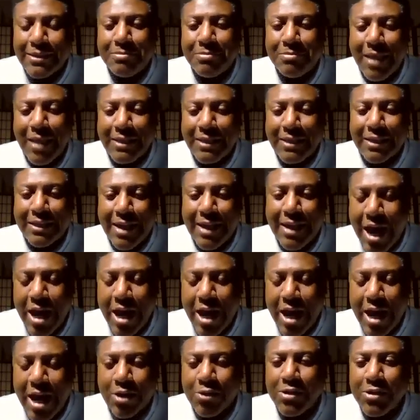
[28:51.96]
the
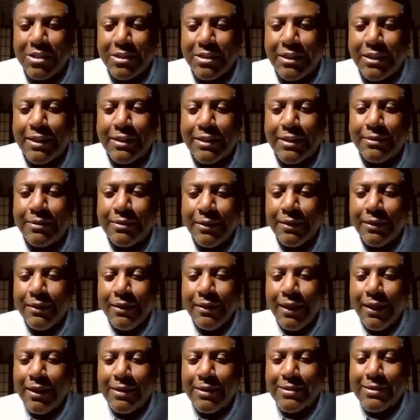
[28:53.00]
Congress and
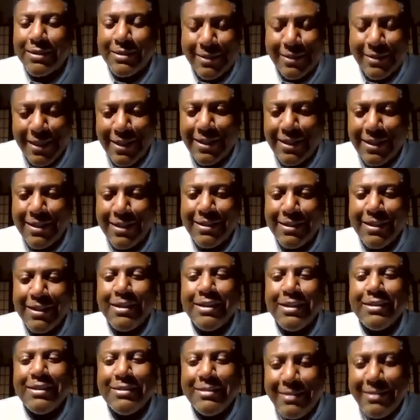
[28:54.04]
the Senate.
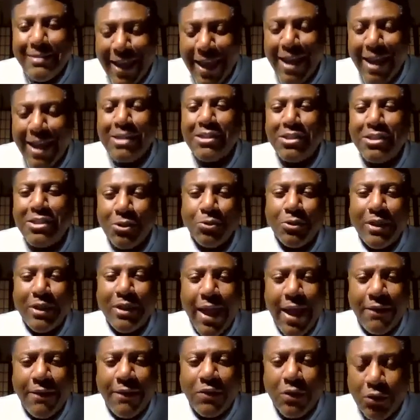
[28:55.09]
They generally
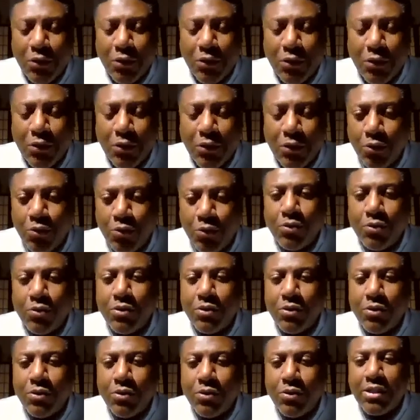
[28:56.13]
have to do the judging.
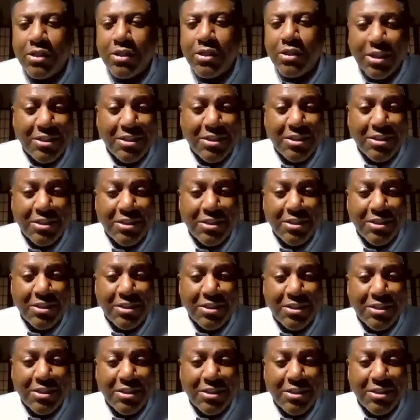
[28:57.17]
Like, they can impeach
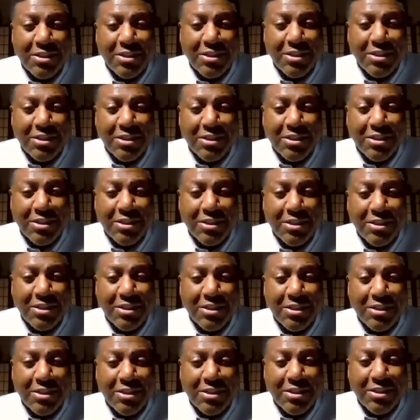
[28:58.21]
you. You know what I
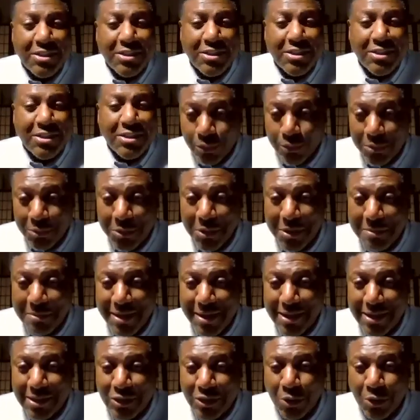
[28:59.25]
mean? So to pardon
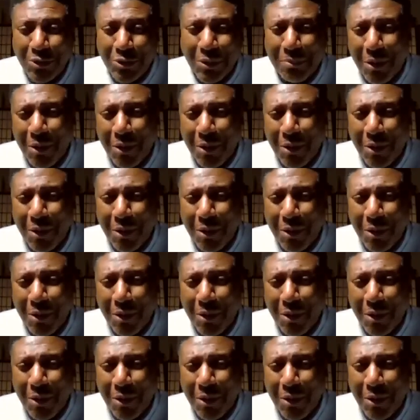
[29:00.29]
yourself, to